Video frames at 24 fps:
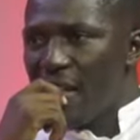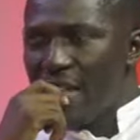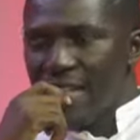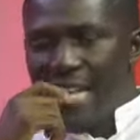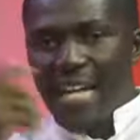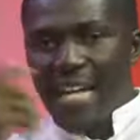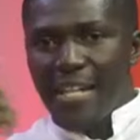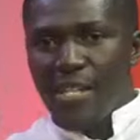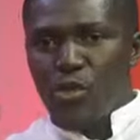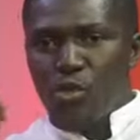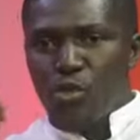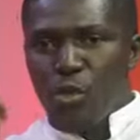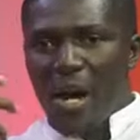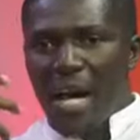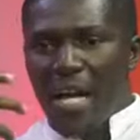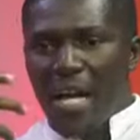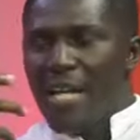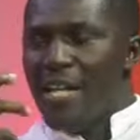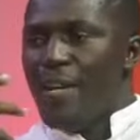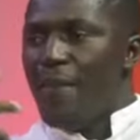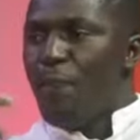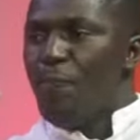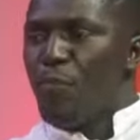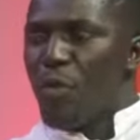That is why,
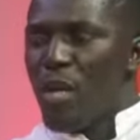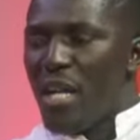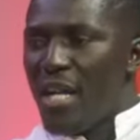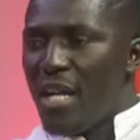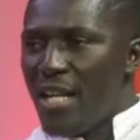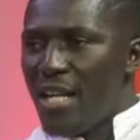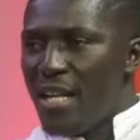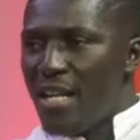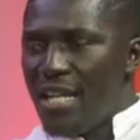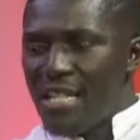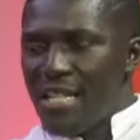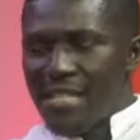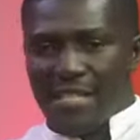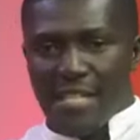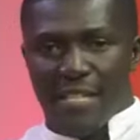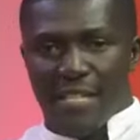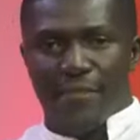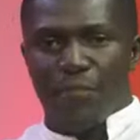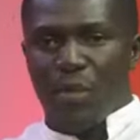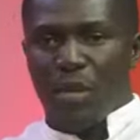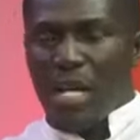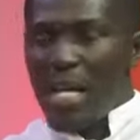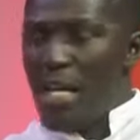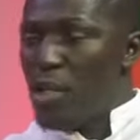
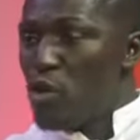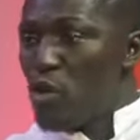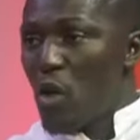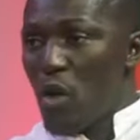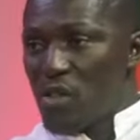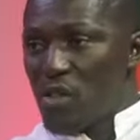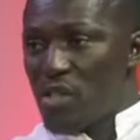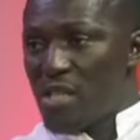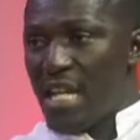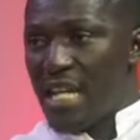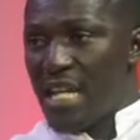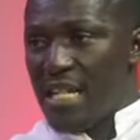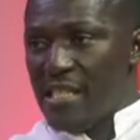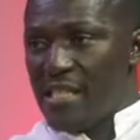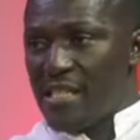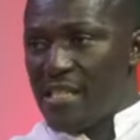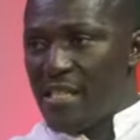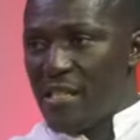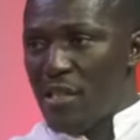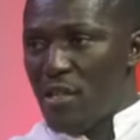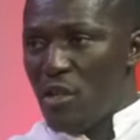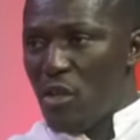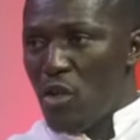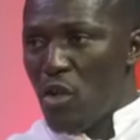listen, in those
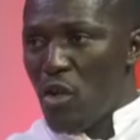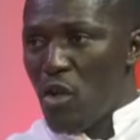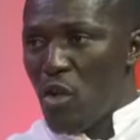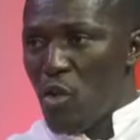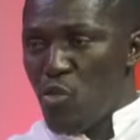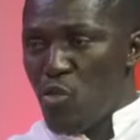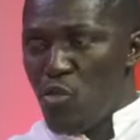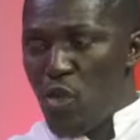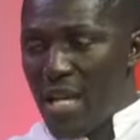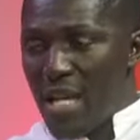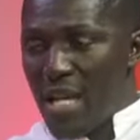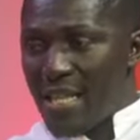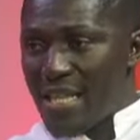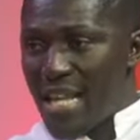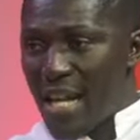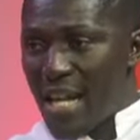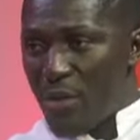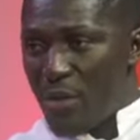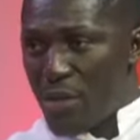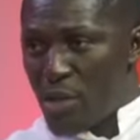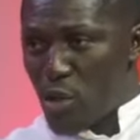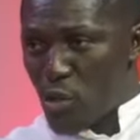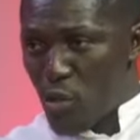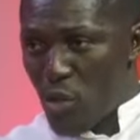days, when
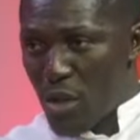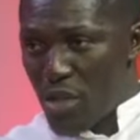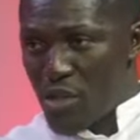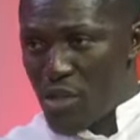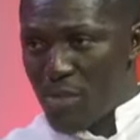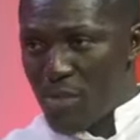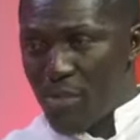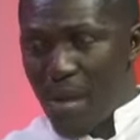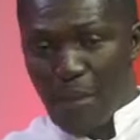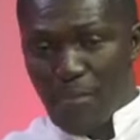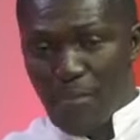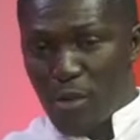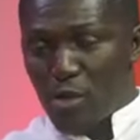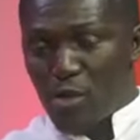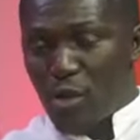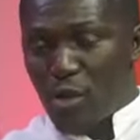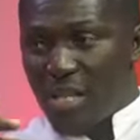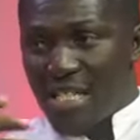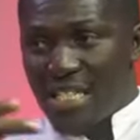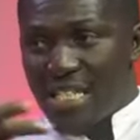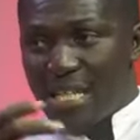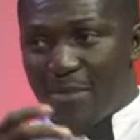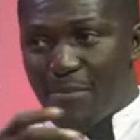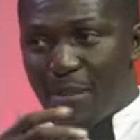there is worship, I'm not
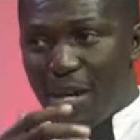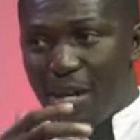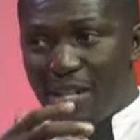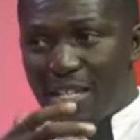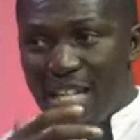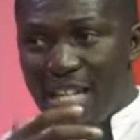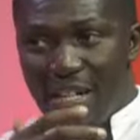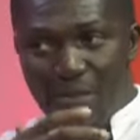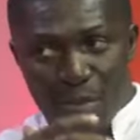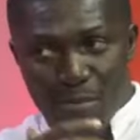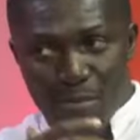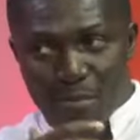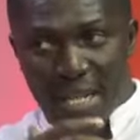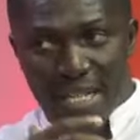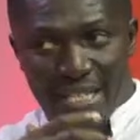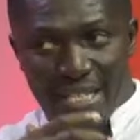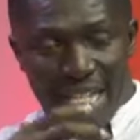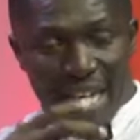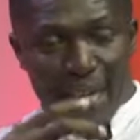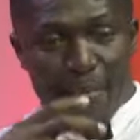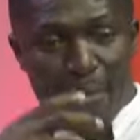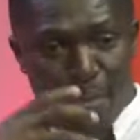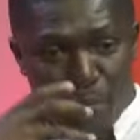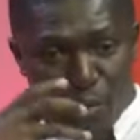talking about even my
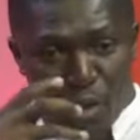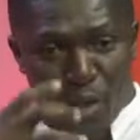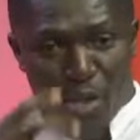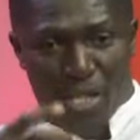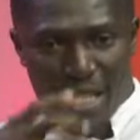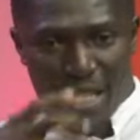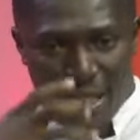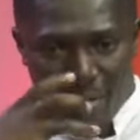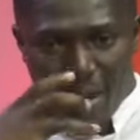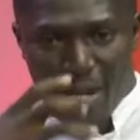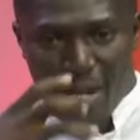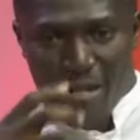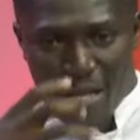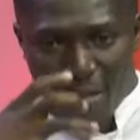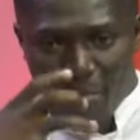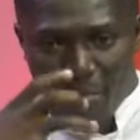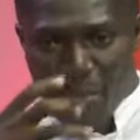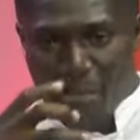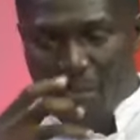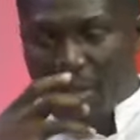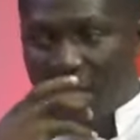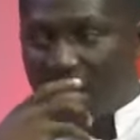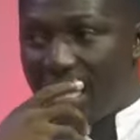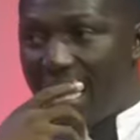time, I'm talking about the
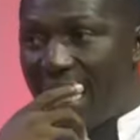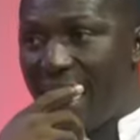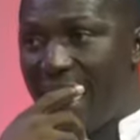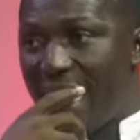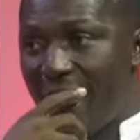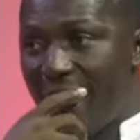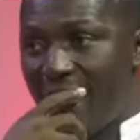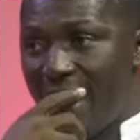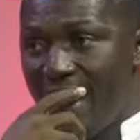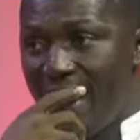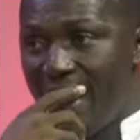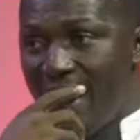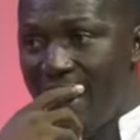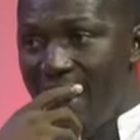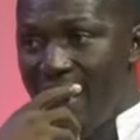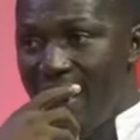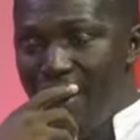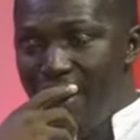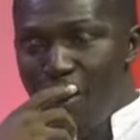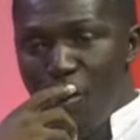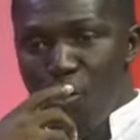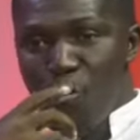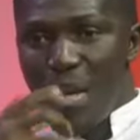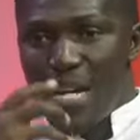biblical era.
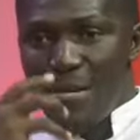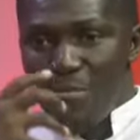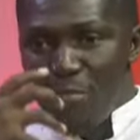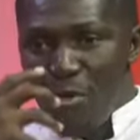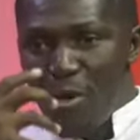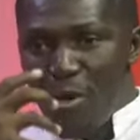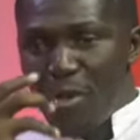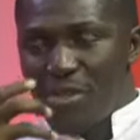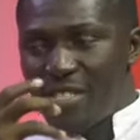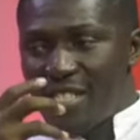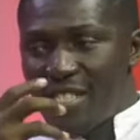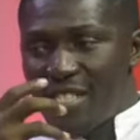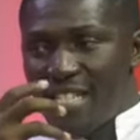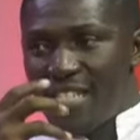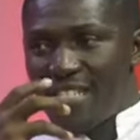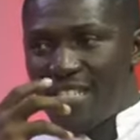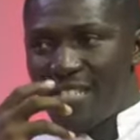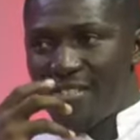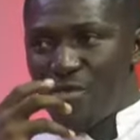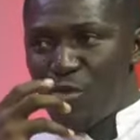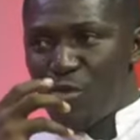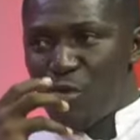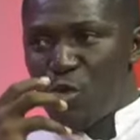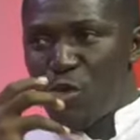When
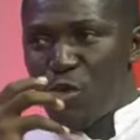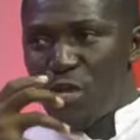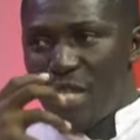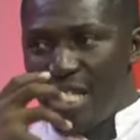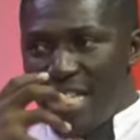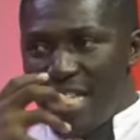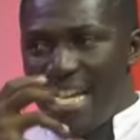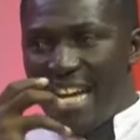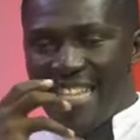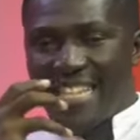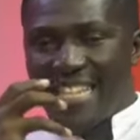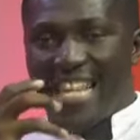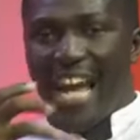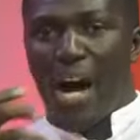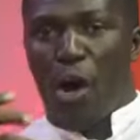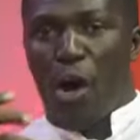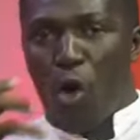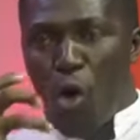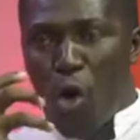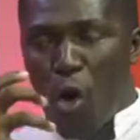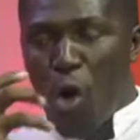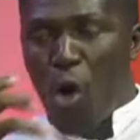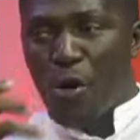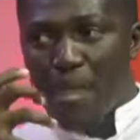Moses will hear that,
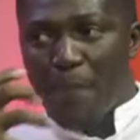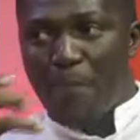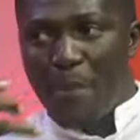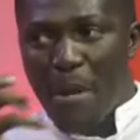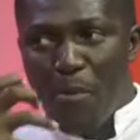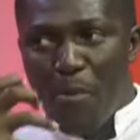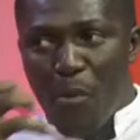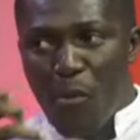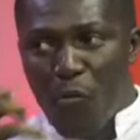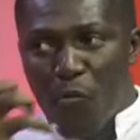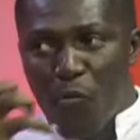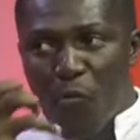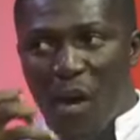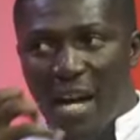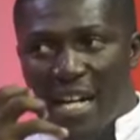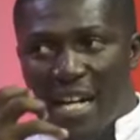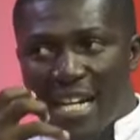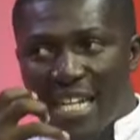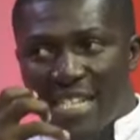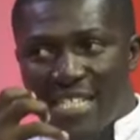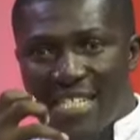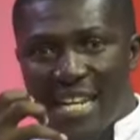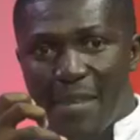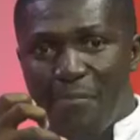call the people for
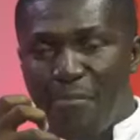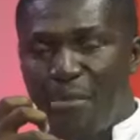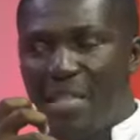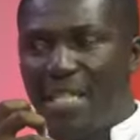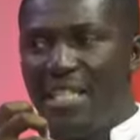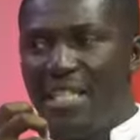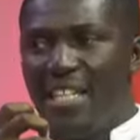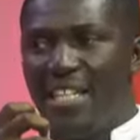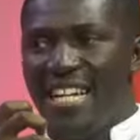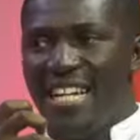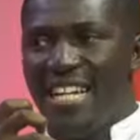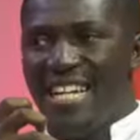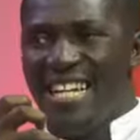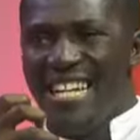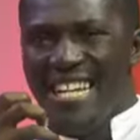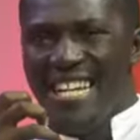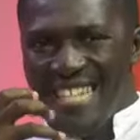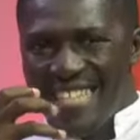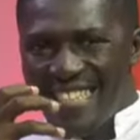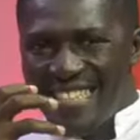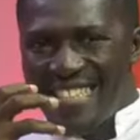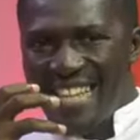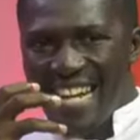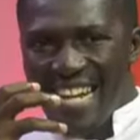an assembly,
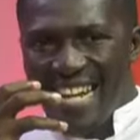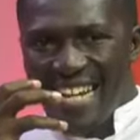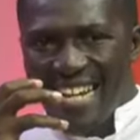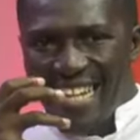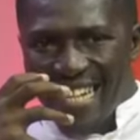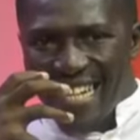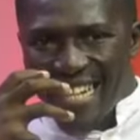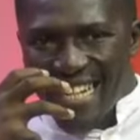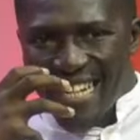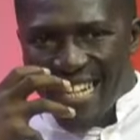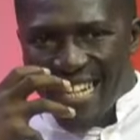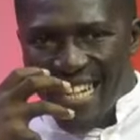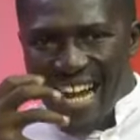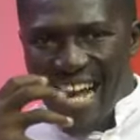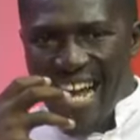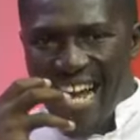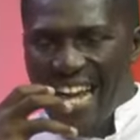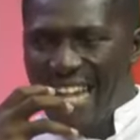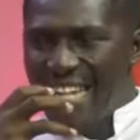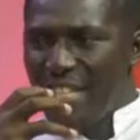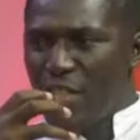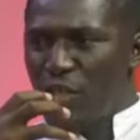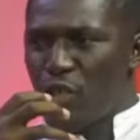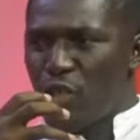the
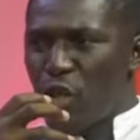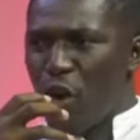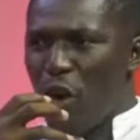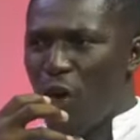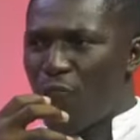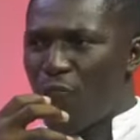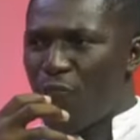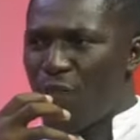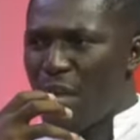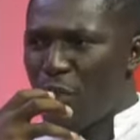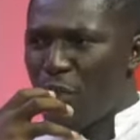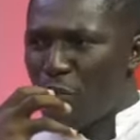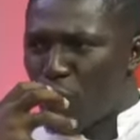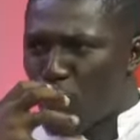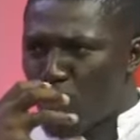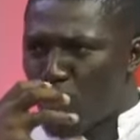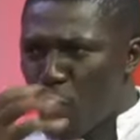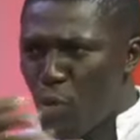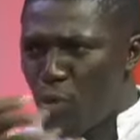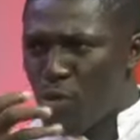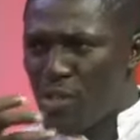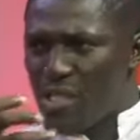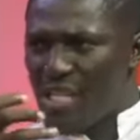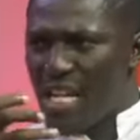kind of
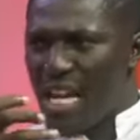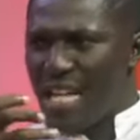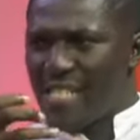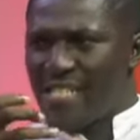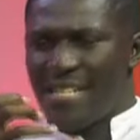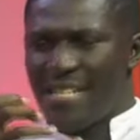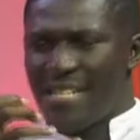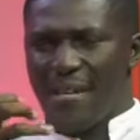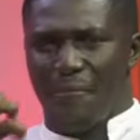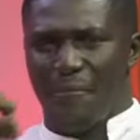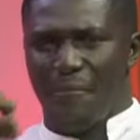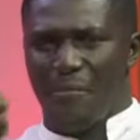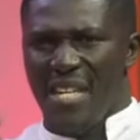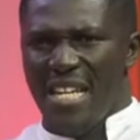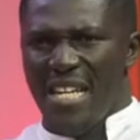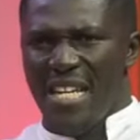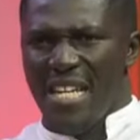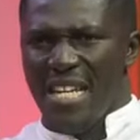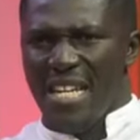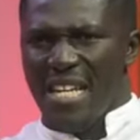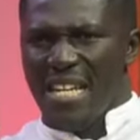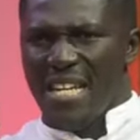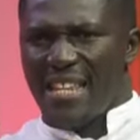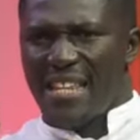enthusiasm,
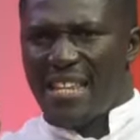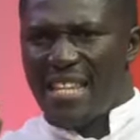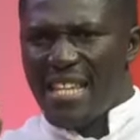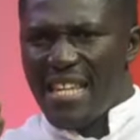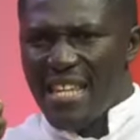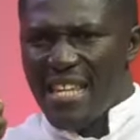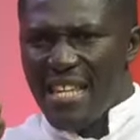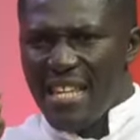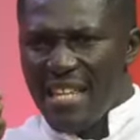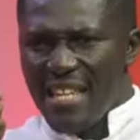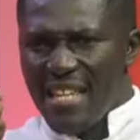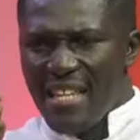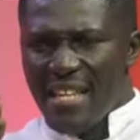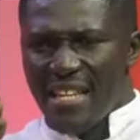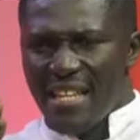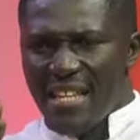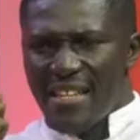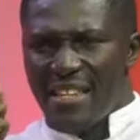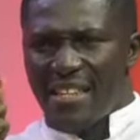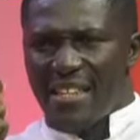the